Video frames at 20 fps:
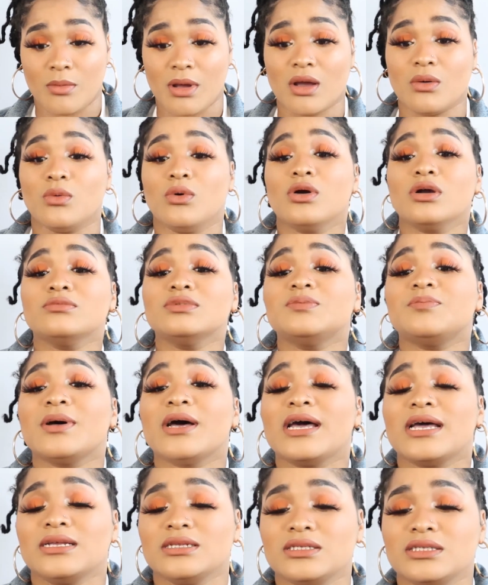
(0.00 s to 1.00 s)
my warm
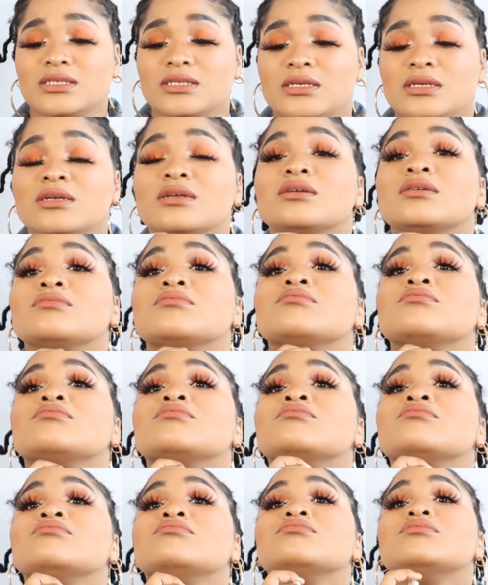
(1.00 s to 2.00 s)
spots
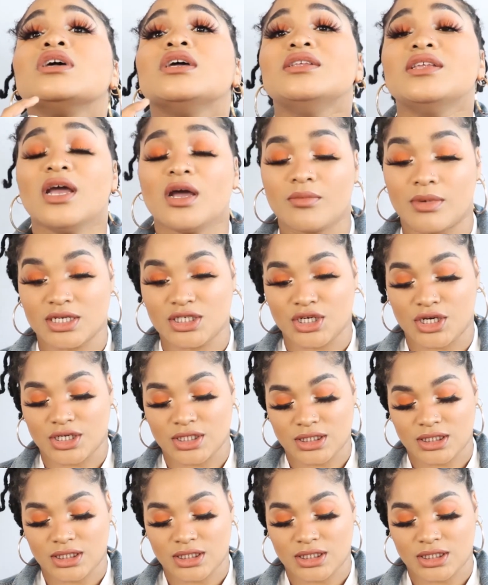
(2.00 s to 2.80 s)
and down my shirt.